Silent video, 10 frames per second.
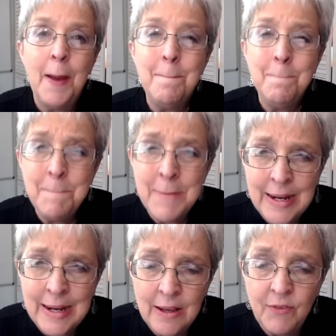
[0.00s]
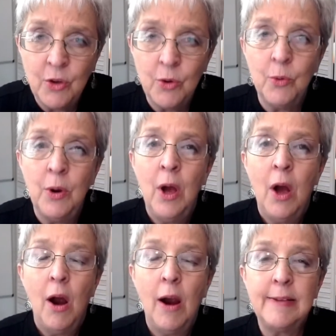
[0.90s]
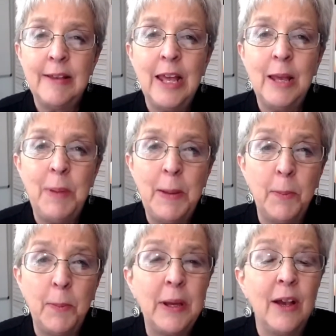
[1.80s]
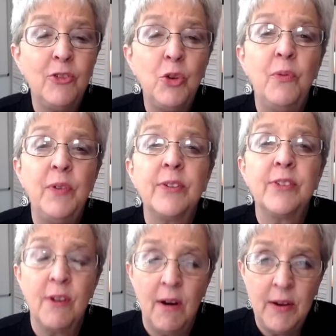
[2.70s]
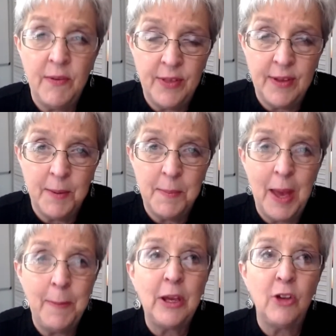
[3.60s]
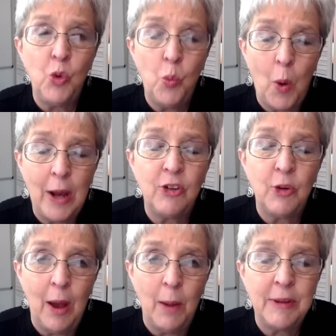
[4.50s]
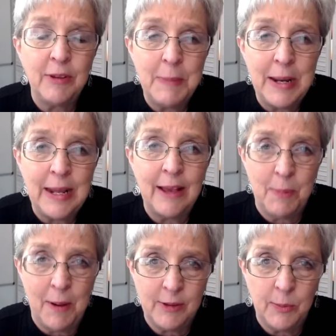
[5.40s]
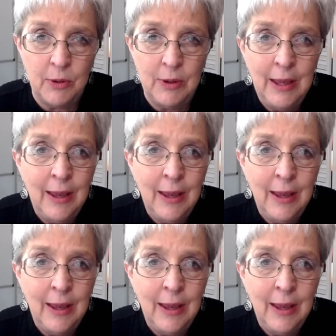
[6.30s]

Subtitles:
many of you are seeing people because you feel sorry for them and because you want to help as many as possible.